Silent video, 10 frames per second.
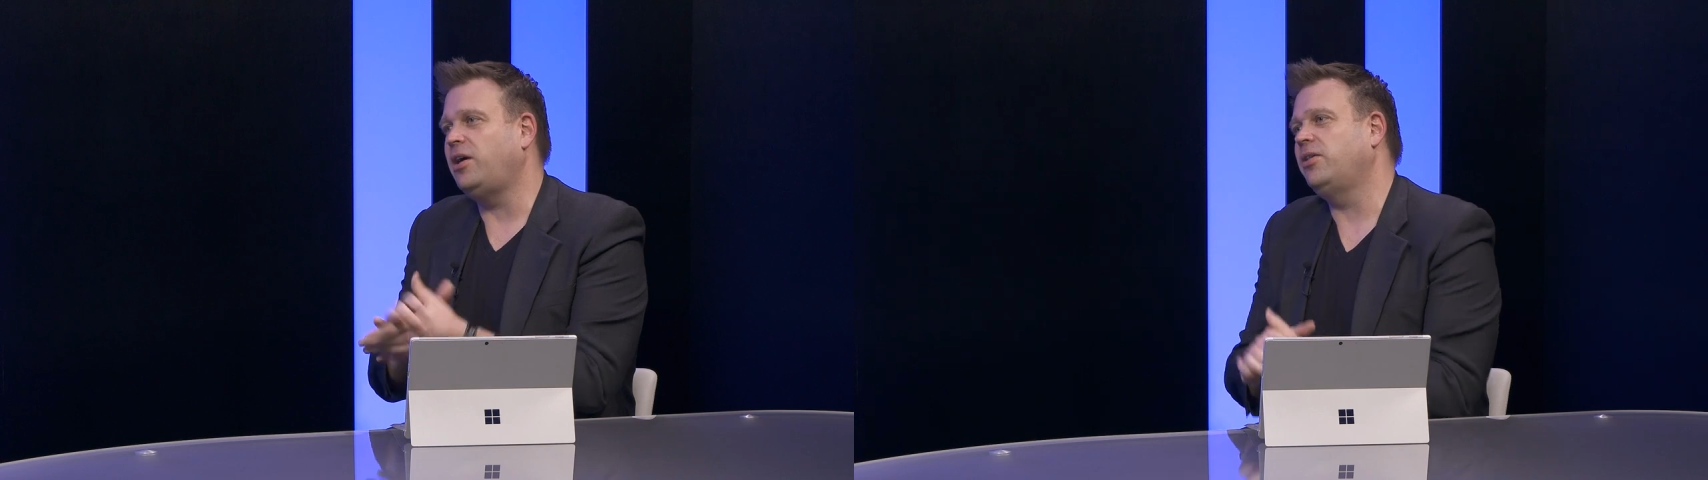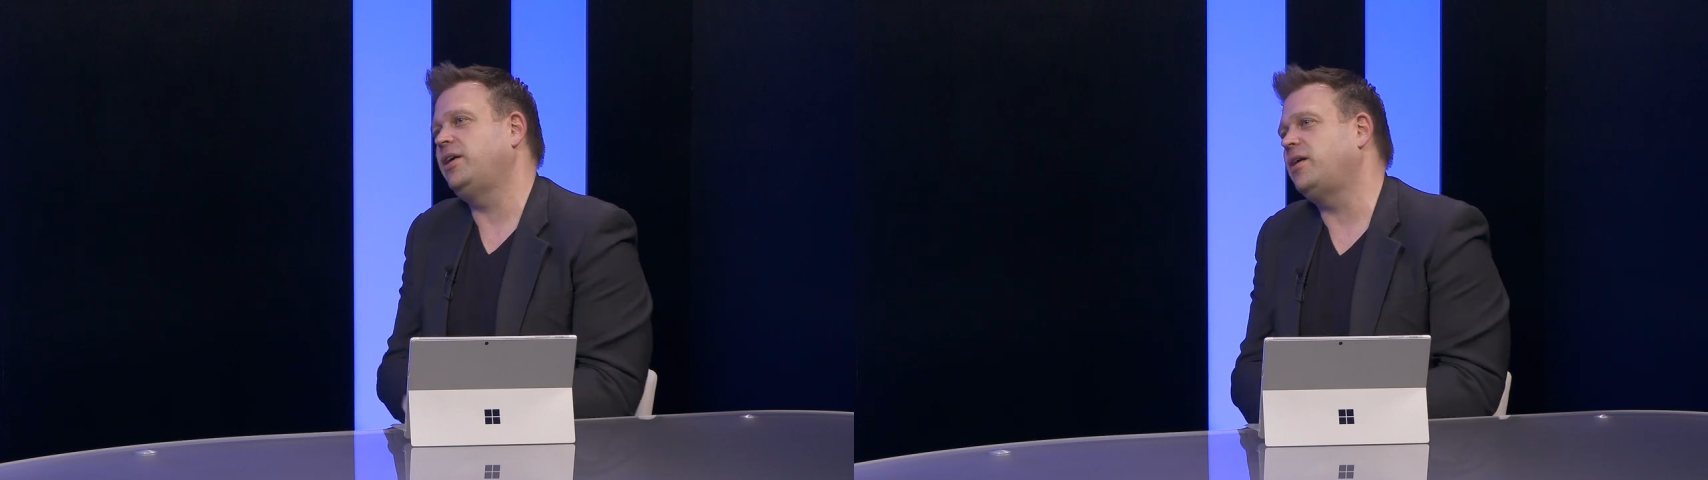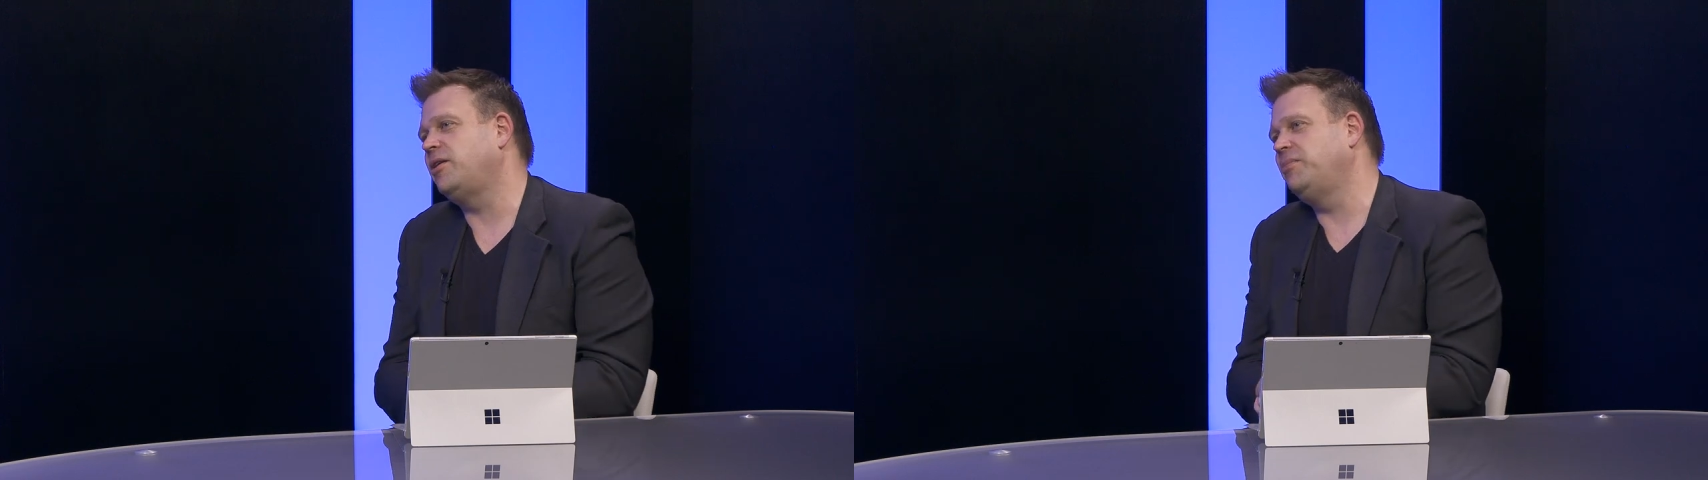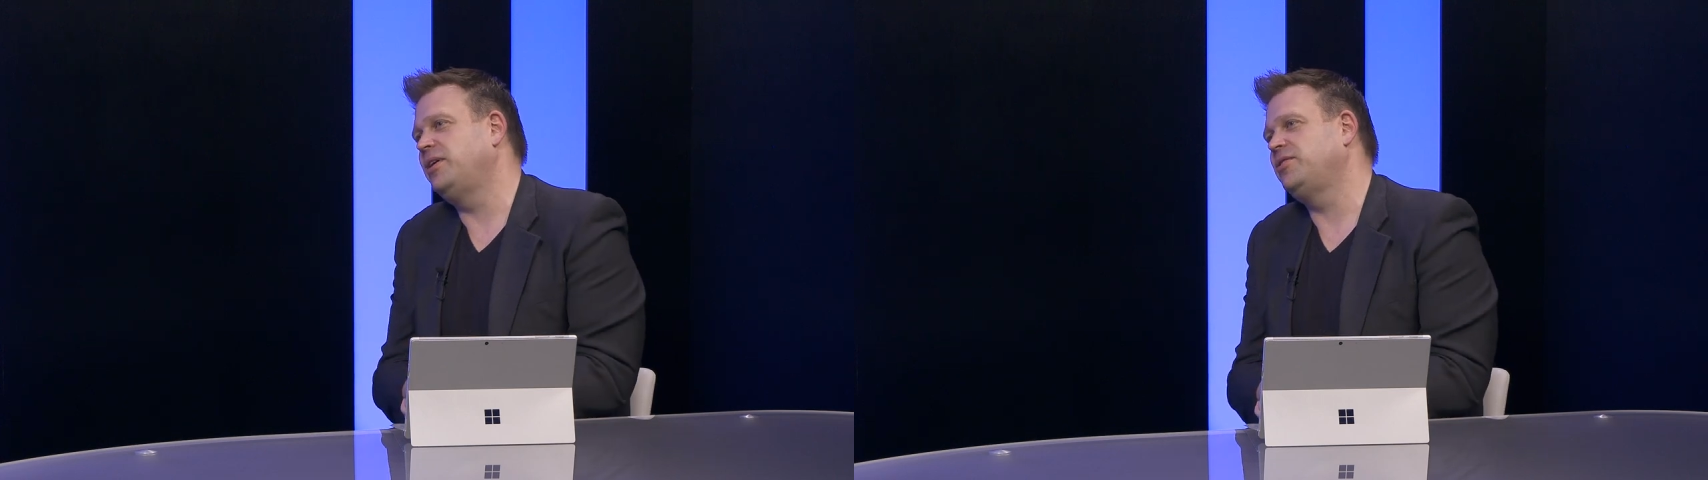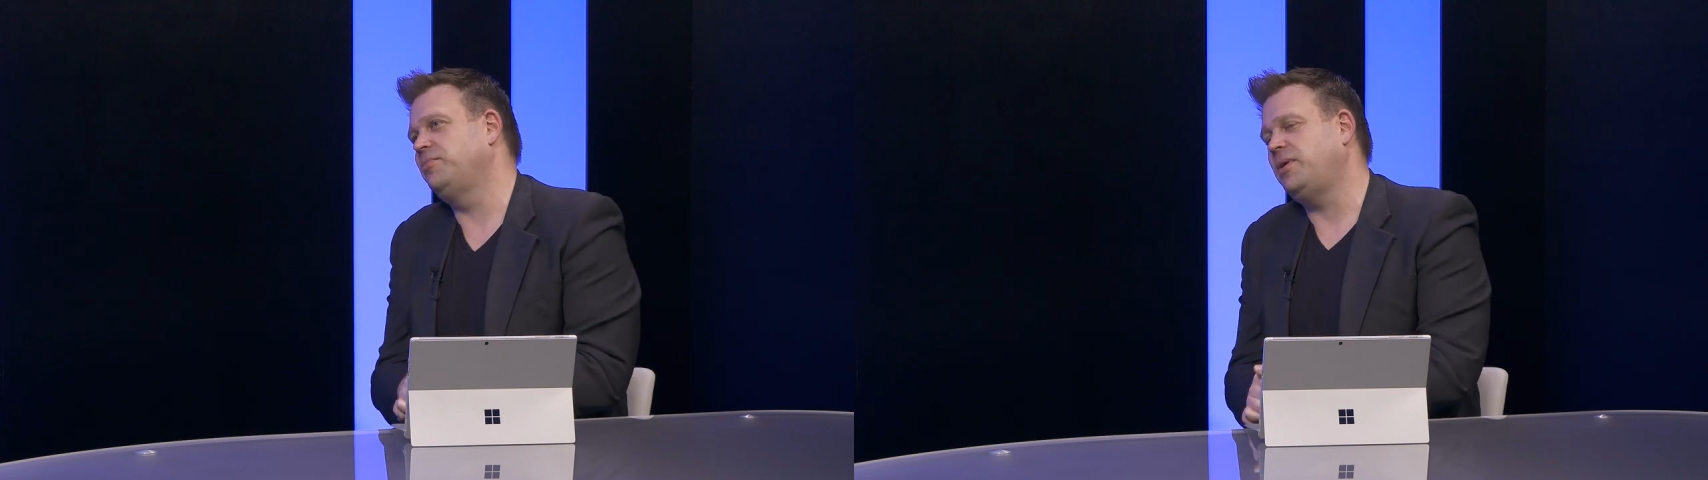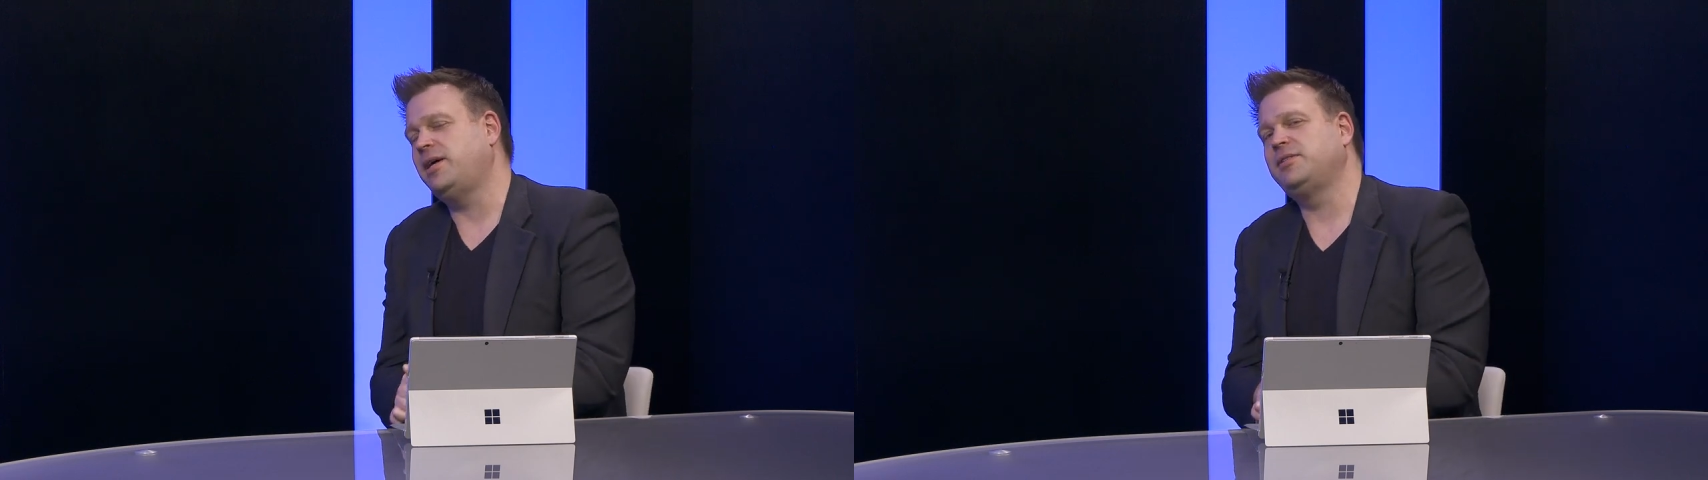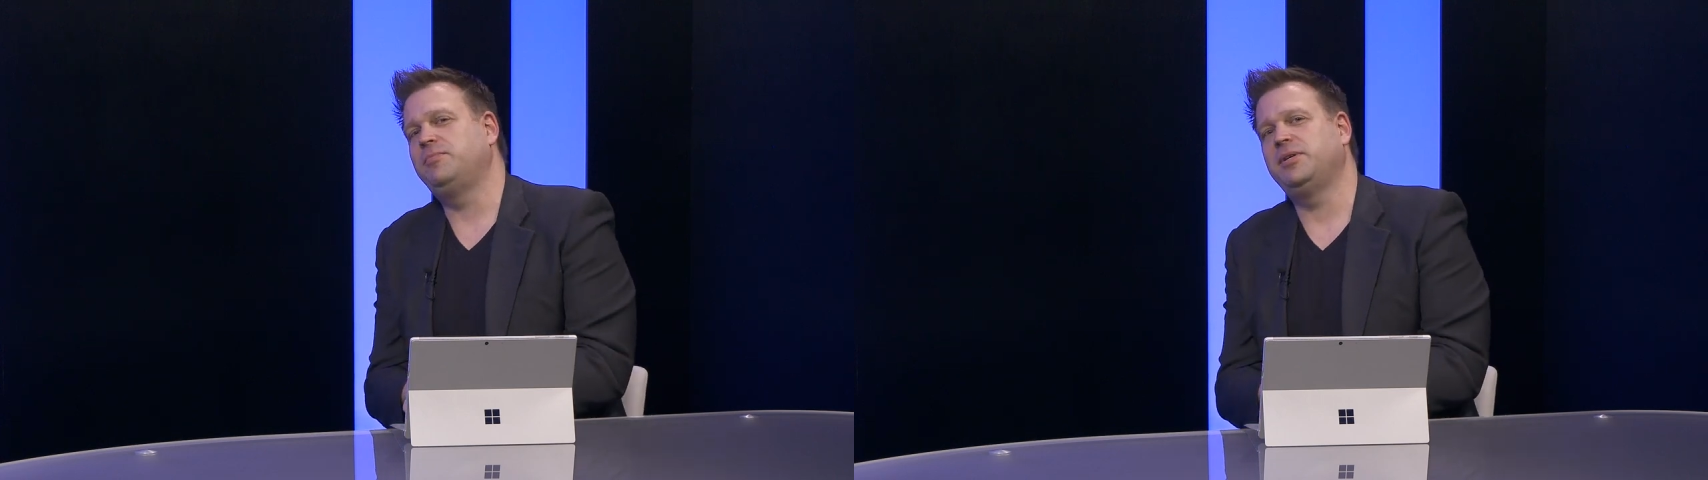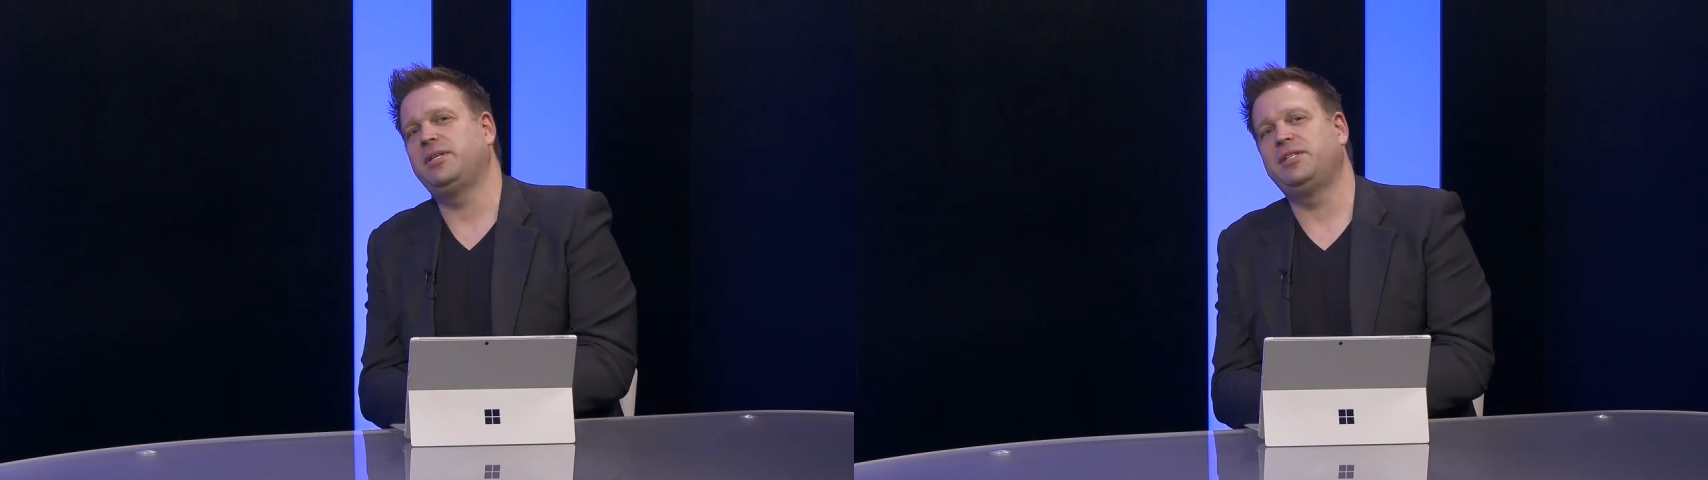all the automation
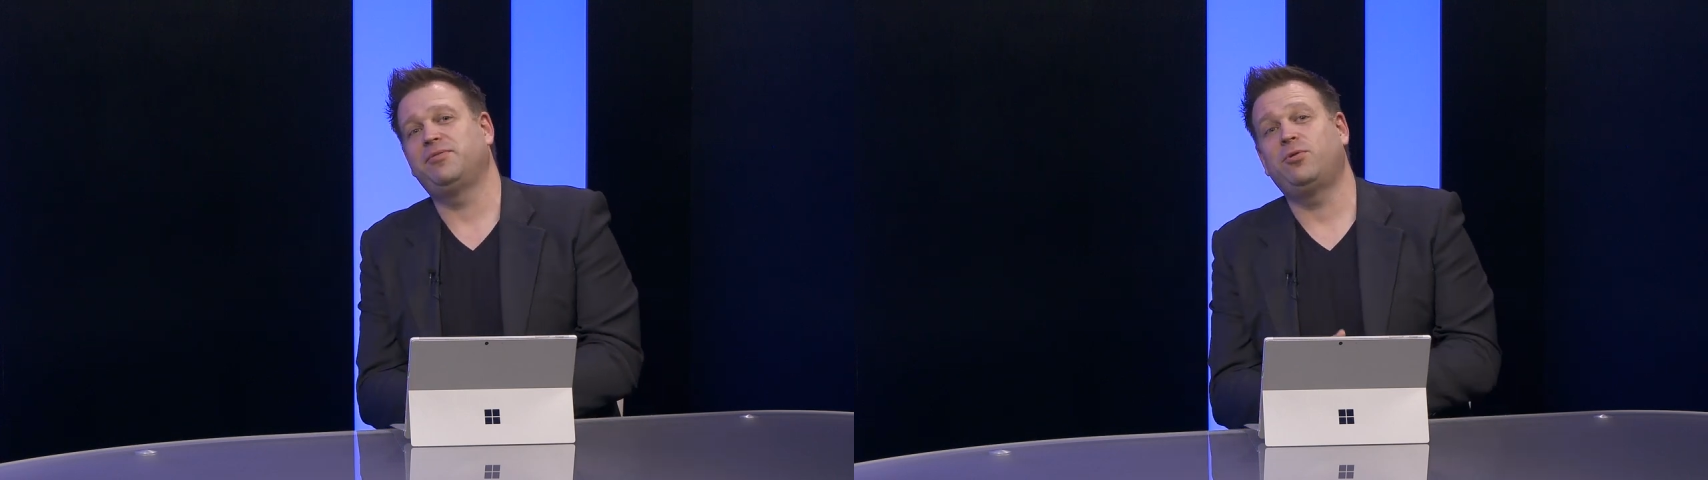possibilities.